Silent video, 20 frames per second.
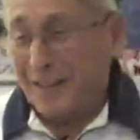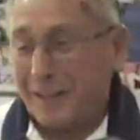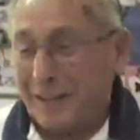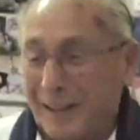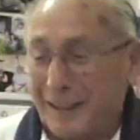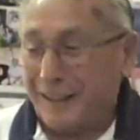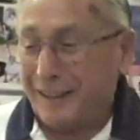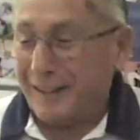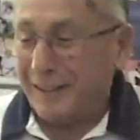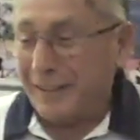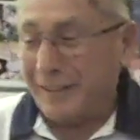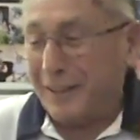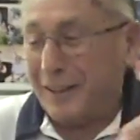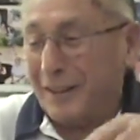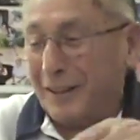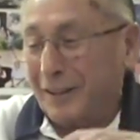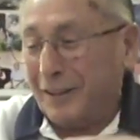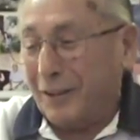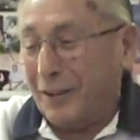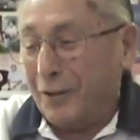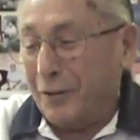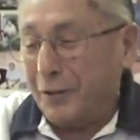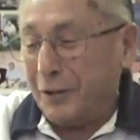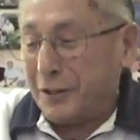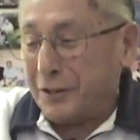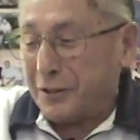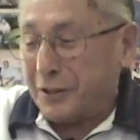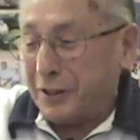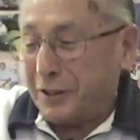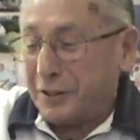Yeah. No,
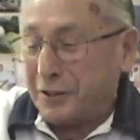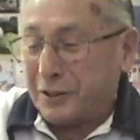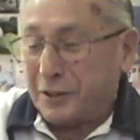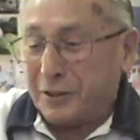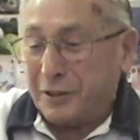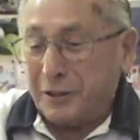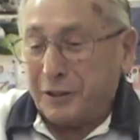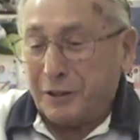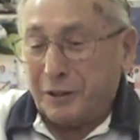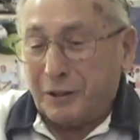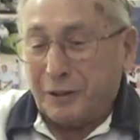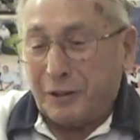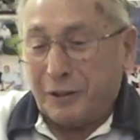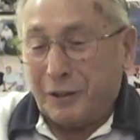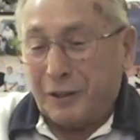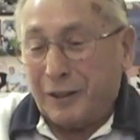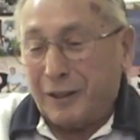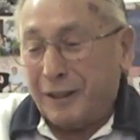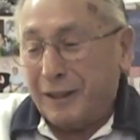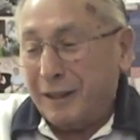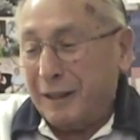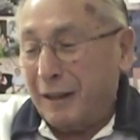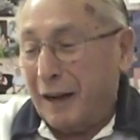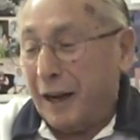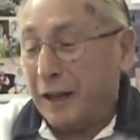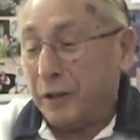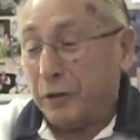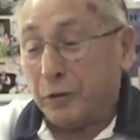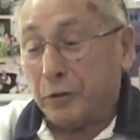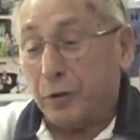it's.
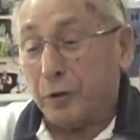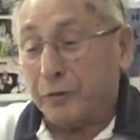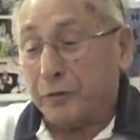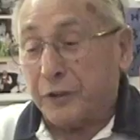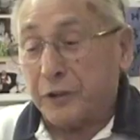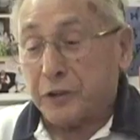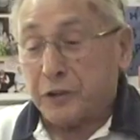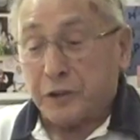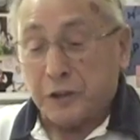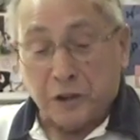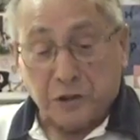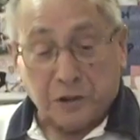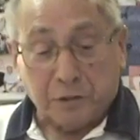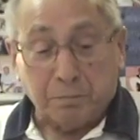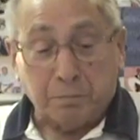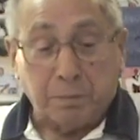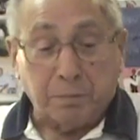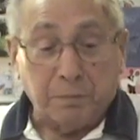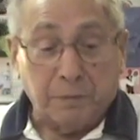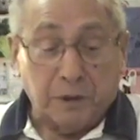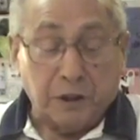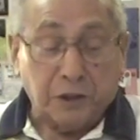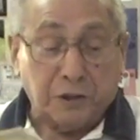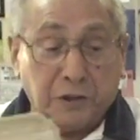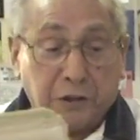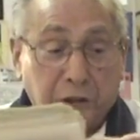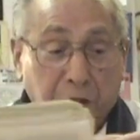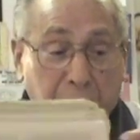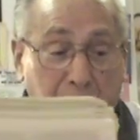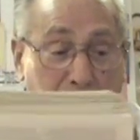I don't know if
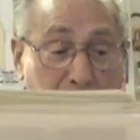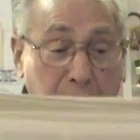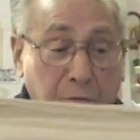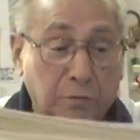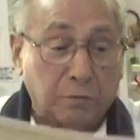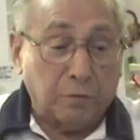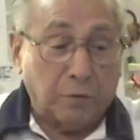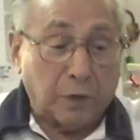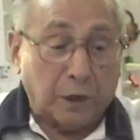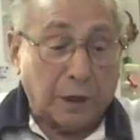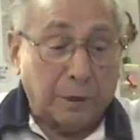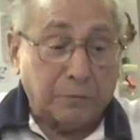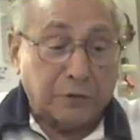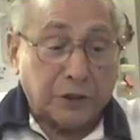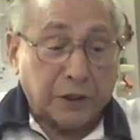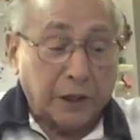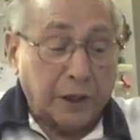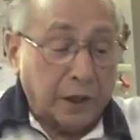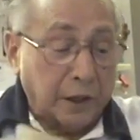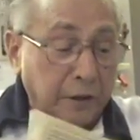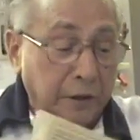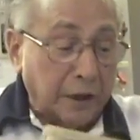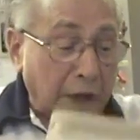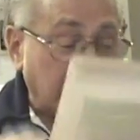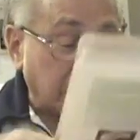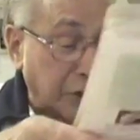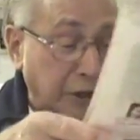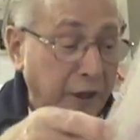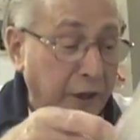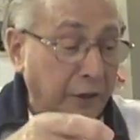this what I'm saying
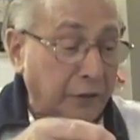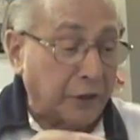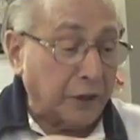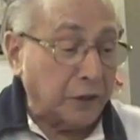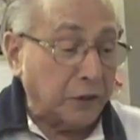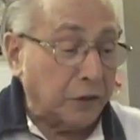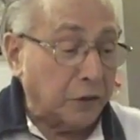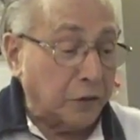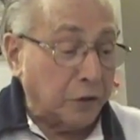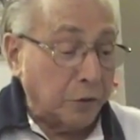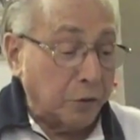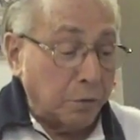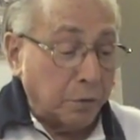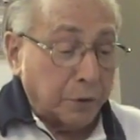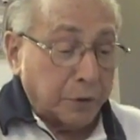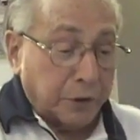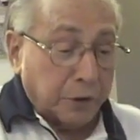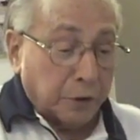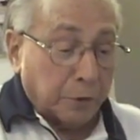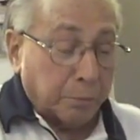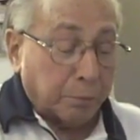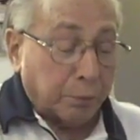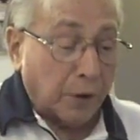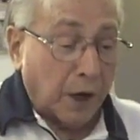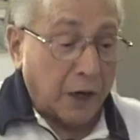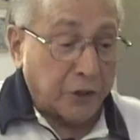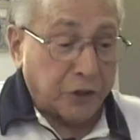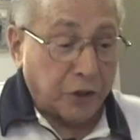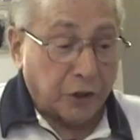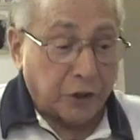has anything to do with your
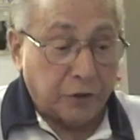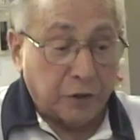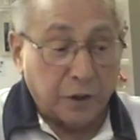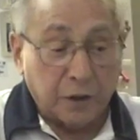project.